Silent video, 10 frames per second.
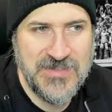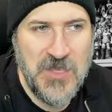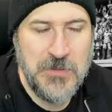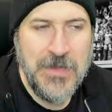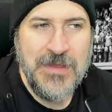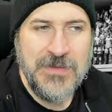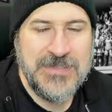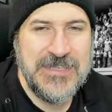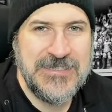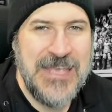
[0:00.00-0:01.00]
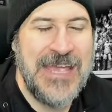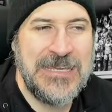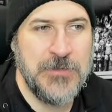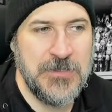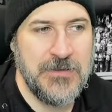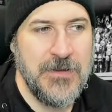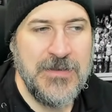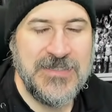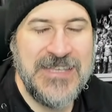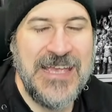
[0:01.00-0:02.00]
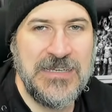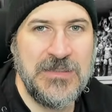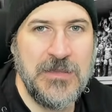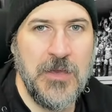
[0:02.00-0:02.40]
So this is Heyman saying